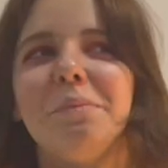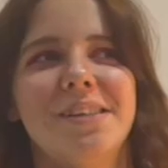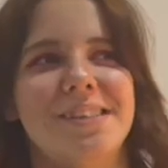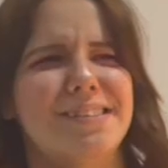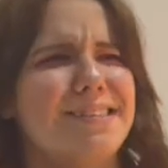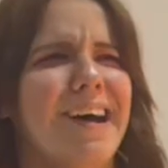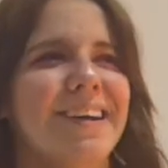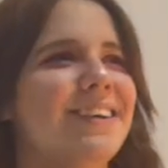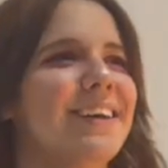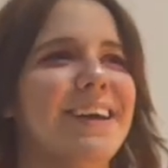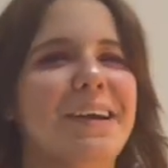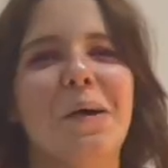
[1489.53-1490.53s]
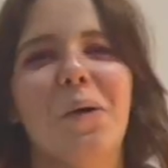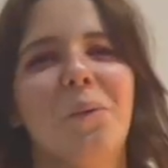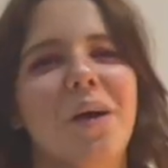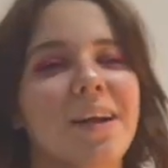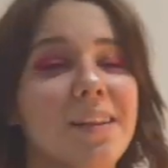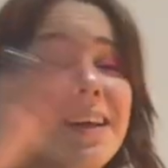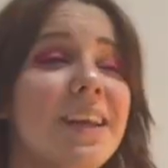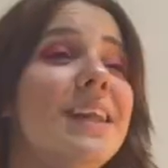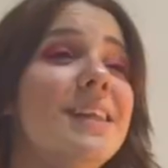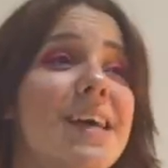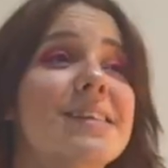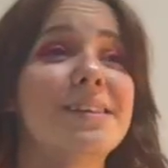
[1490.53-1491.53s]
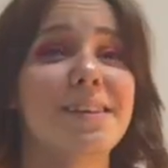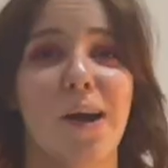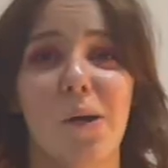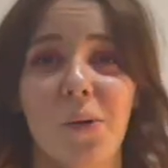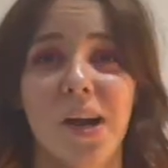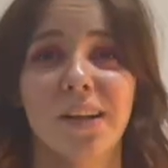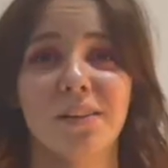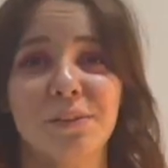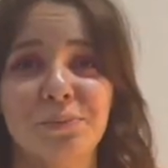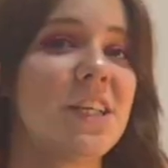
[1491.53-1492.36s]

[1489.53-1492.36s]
It's not gonna go well. And it doesn't go well.